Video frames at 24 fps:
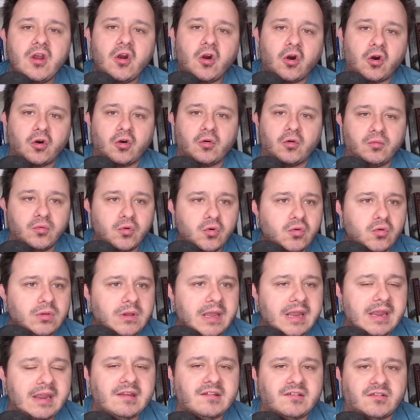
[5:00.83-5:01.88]
her
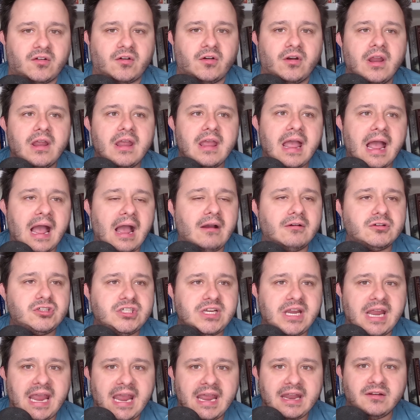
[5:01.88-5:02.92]
rulings or how she
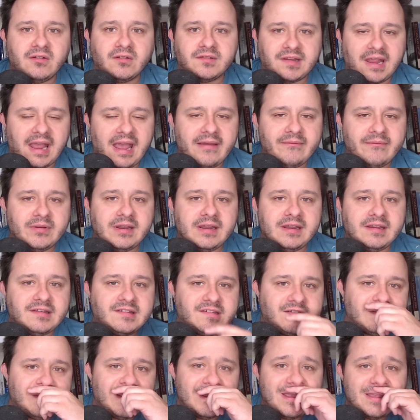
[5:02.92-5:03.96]
handles
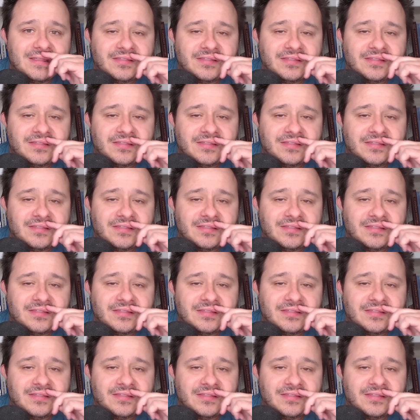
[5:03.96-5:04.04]
evidence,